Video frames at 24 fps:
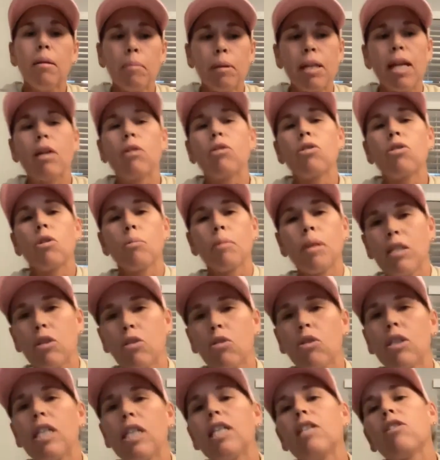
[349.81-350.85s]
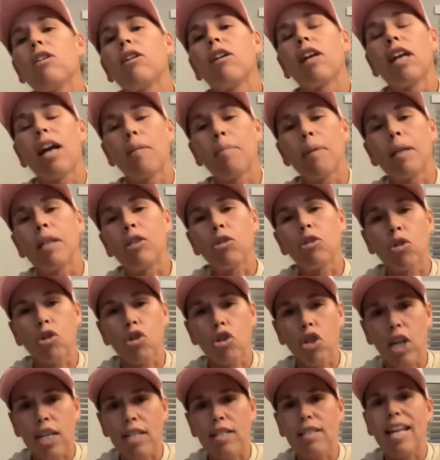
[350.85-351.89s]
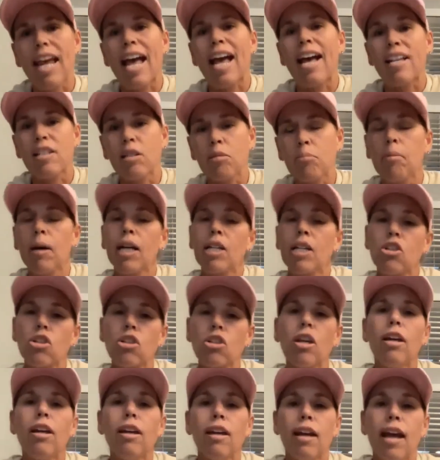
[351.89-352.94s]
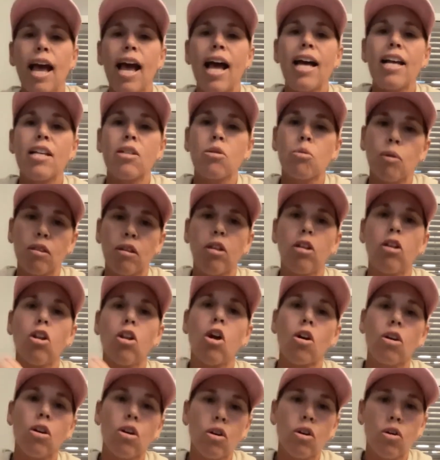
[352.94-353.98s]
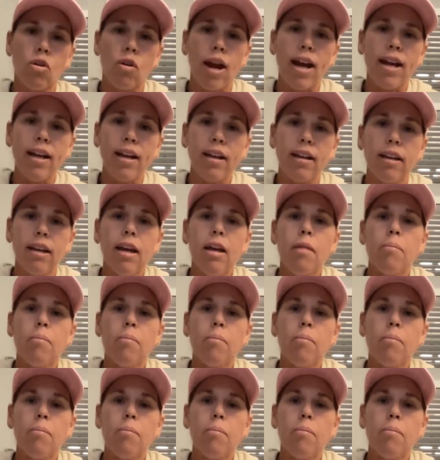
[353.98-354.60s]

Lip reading: but that also means your knees are not coming into your chest as much as with a longer crank,